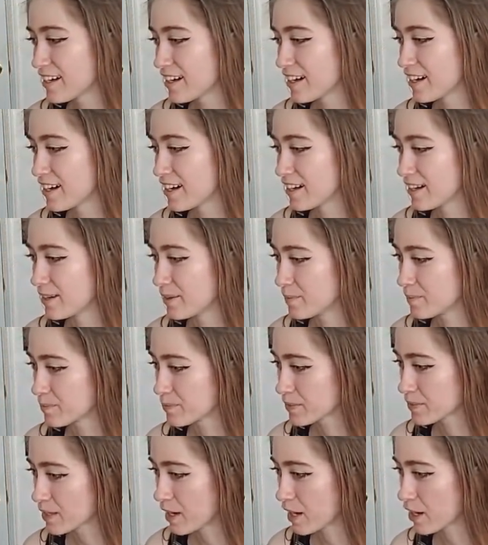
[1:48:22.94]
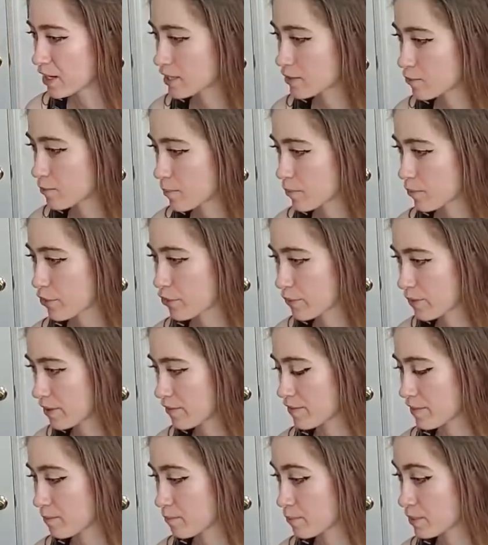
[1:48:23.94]
Um, I can remember three
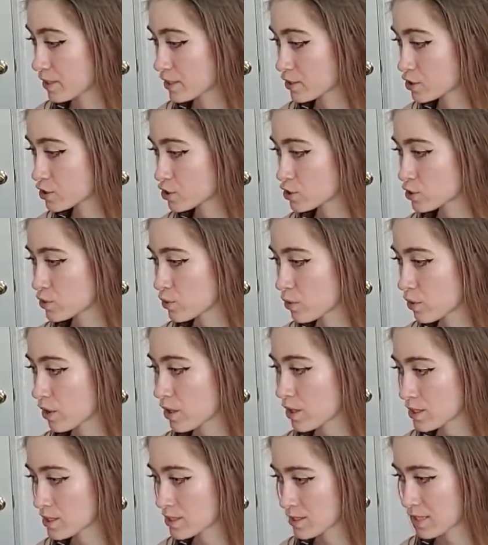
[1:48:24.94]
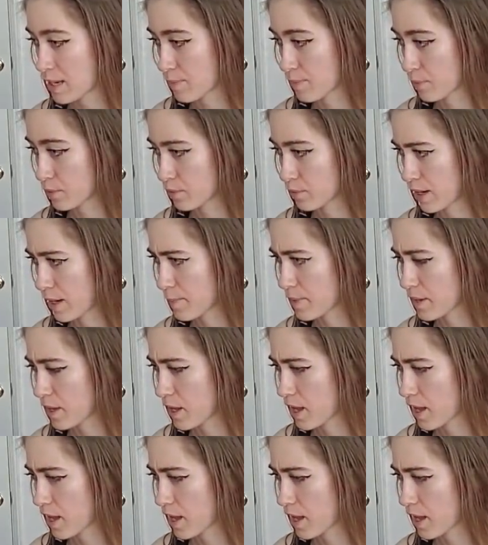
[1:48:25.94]
of them. Putting a scooter on a skateboard ramp.